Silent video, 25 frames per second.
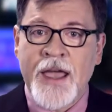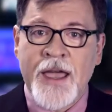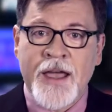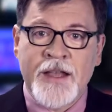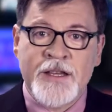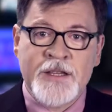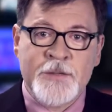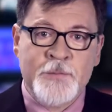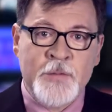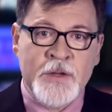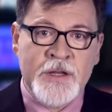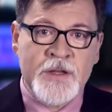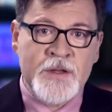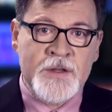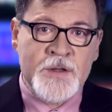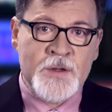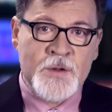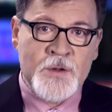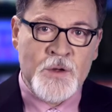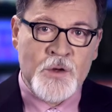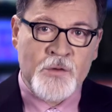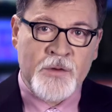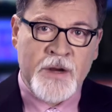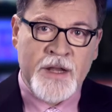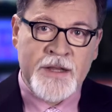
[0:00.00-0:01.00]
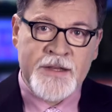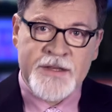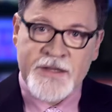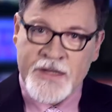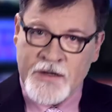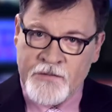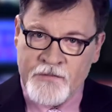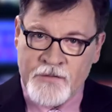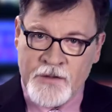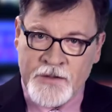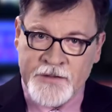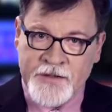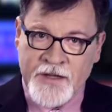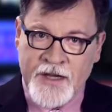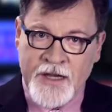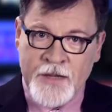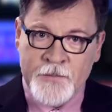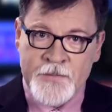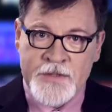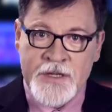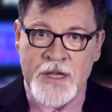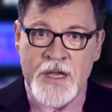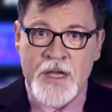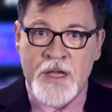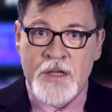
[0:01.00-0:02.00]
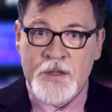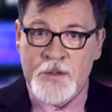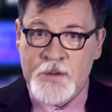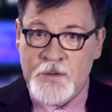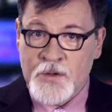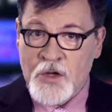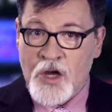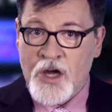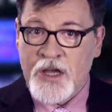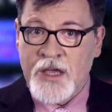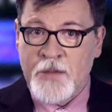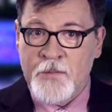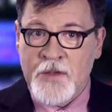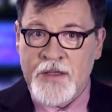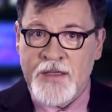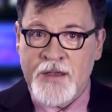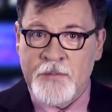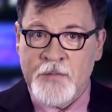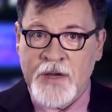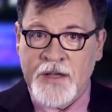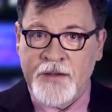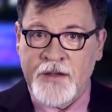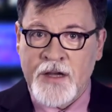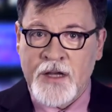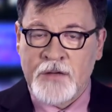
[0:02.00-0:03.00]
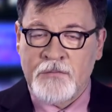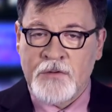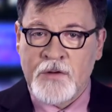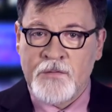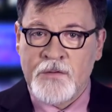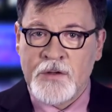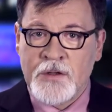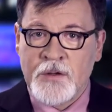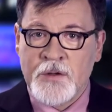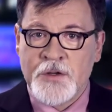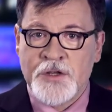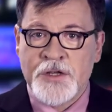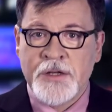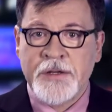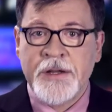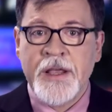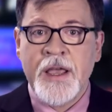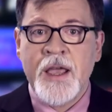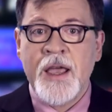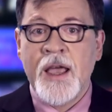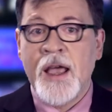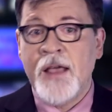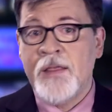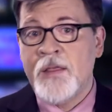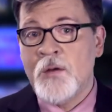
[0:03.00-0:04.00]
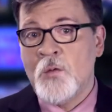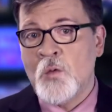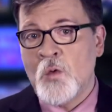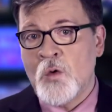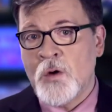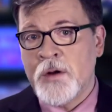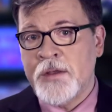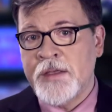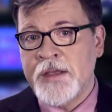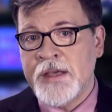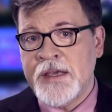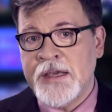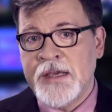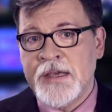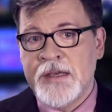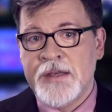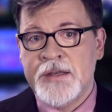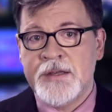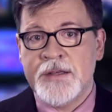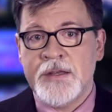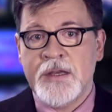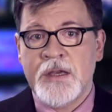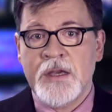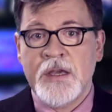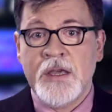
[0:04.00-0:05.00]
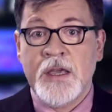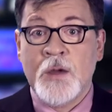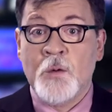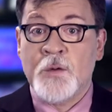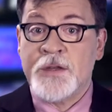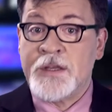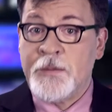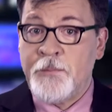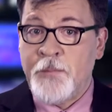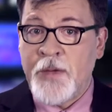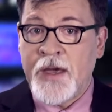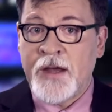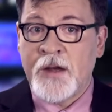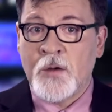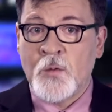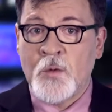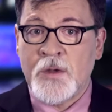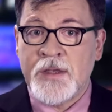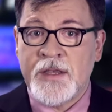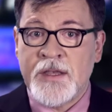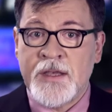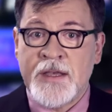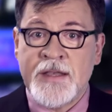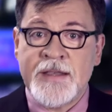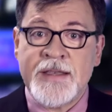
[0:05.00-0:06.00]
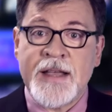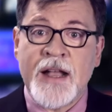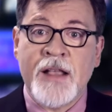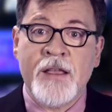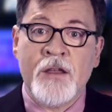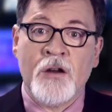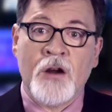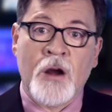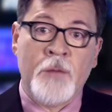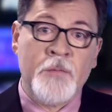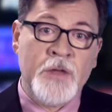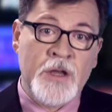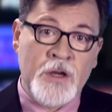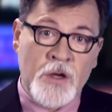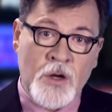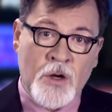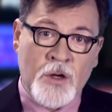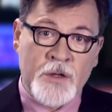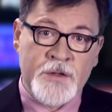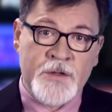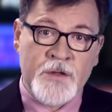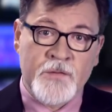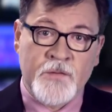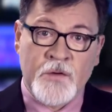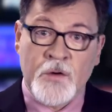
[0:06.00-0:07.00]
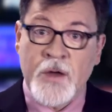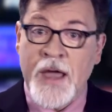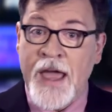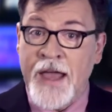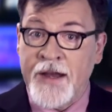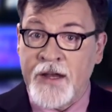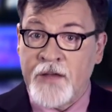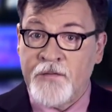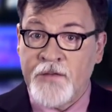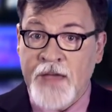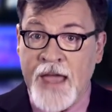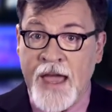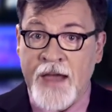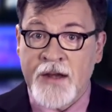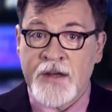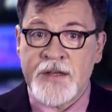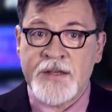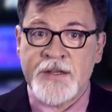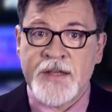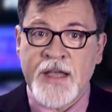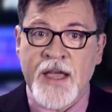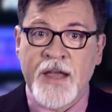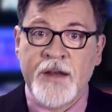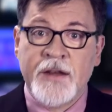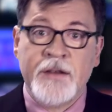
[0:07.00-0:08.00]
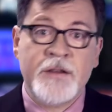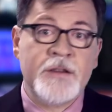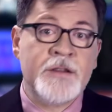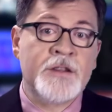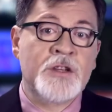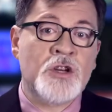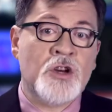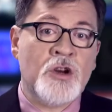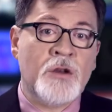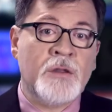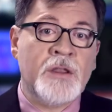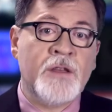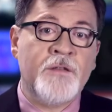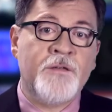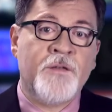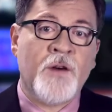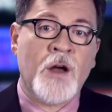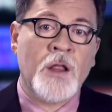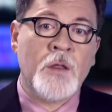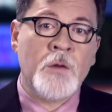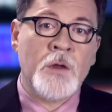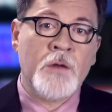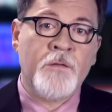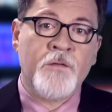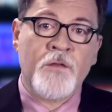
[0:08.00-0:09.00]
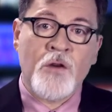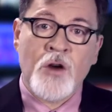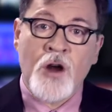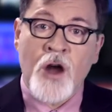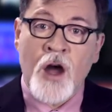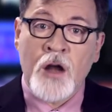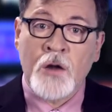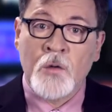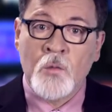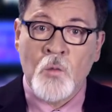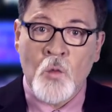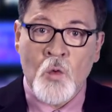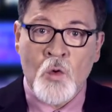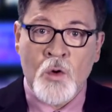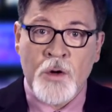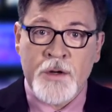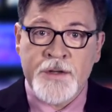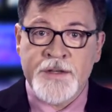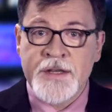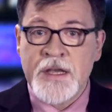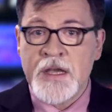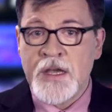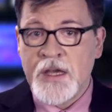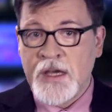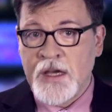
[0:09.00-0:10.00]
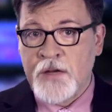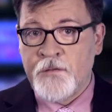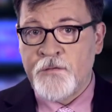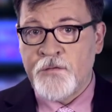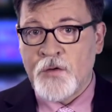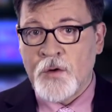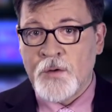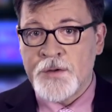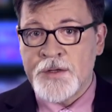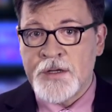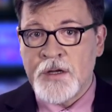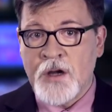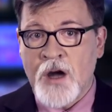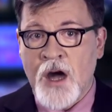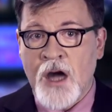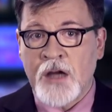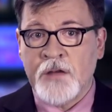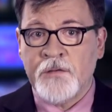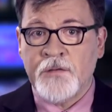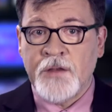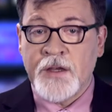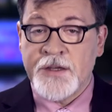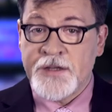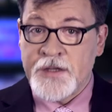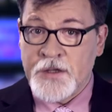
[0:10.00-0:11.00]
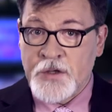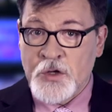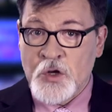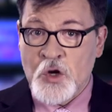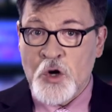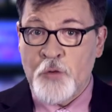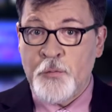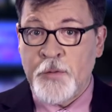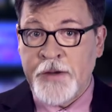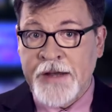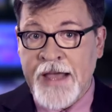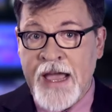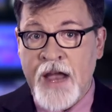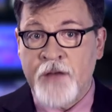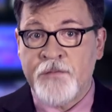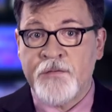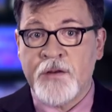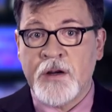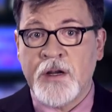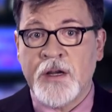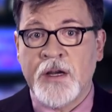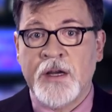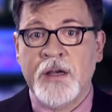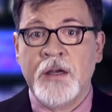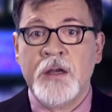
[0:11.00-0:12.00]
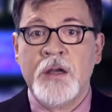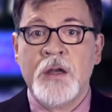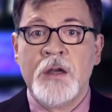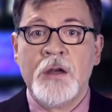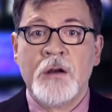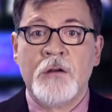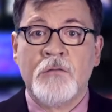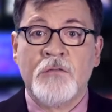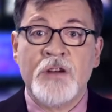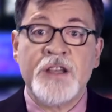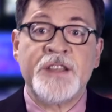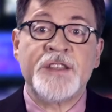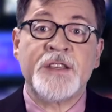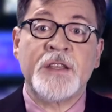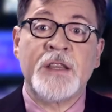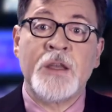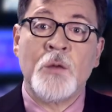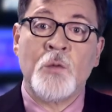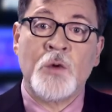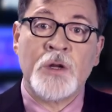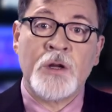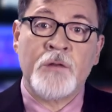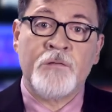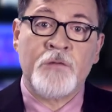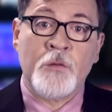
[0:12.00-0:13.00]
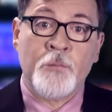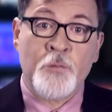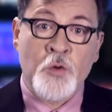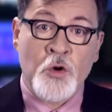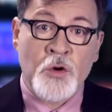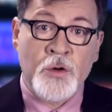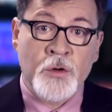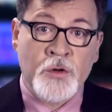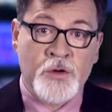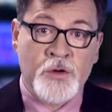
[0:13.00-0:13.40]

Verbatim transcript: has been to Ukraine several times to document the Maidan revolution and the war in the East. He was embedded with the Italian army in Kosovo and Afghanistan and is currently following forgotten wars in frozen conflicts in Europe and Africa. Recently, one of Roberto